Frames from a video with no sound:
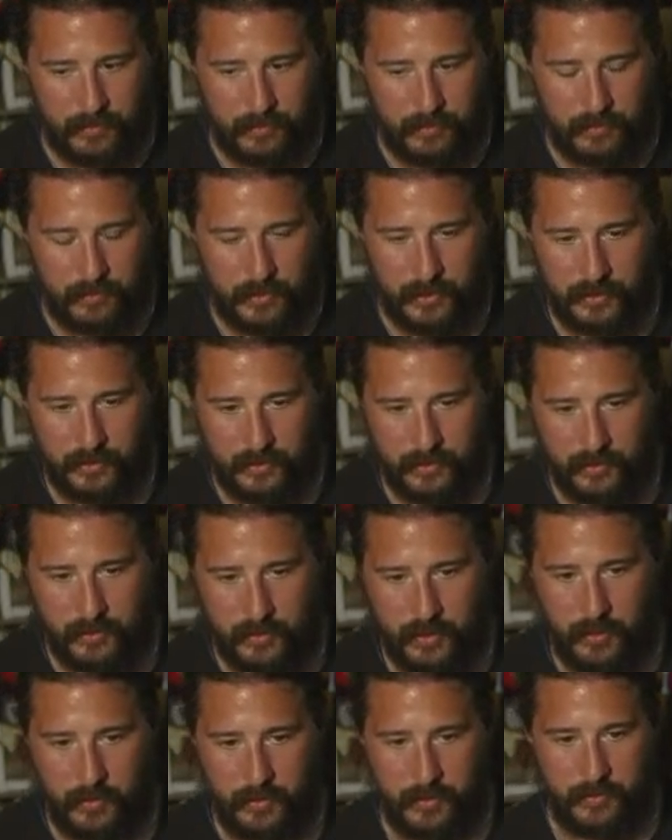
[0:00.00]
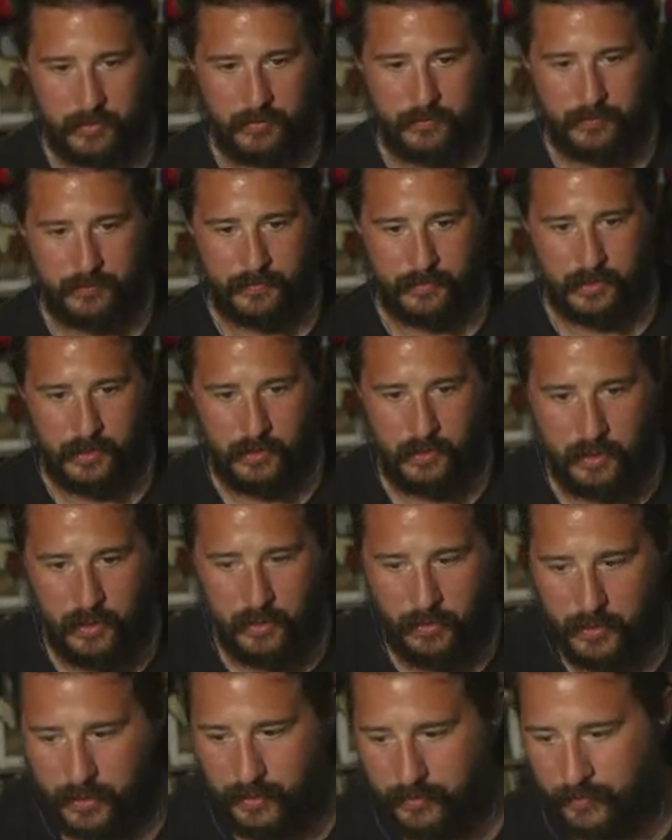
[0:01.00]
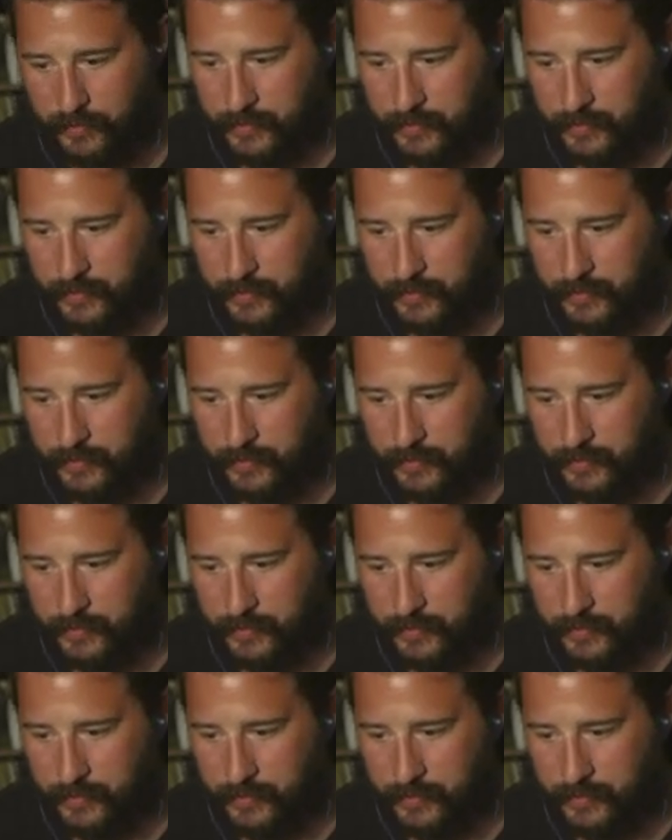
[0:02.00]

Alright, still going. Still loading.